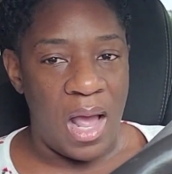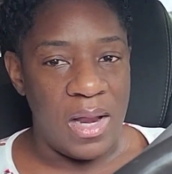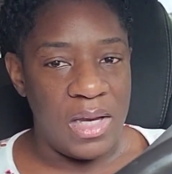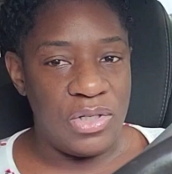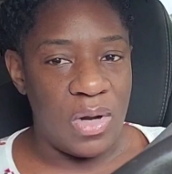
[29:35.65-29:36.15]

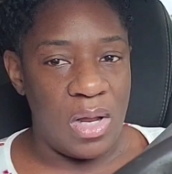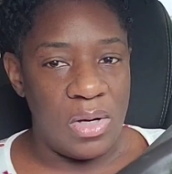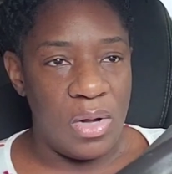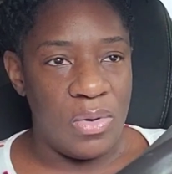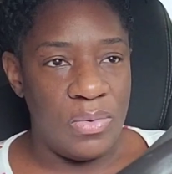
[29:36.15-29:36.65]
I'll let
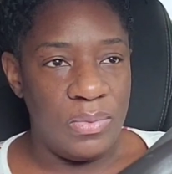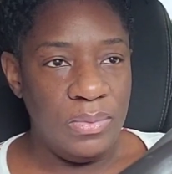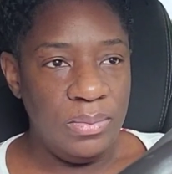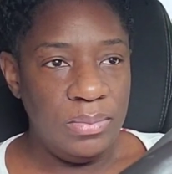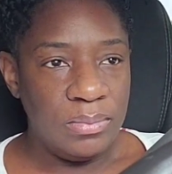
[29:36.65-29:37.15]
y'all know
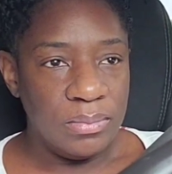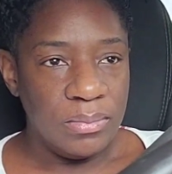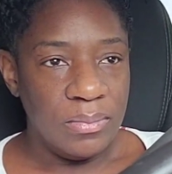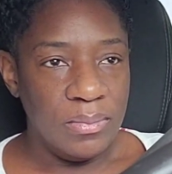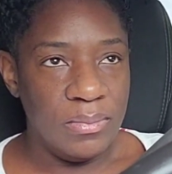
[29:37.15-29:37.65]

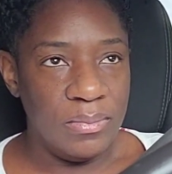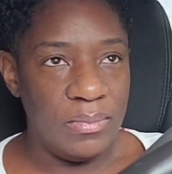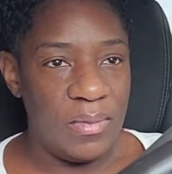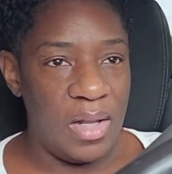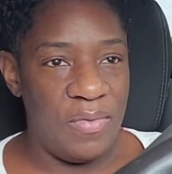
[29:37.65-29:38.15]

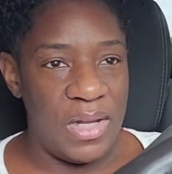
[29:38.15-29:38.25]
if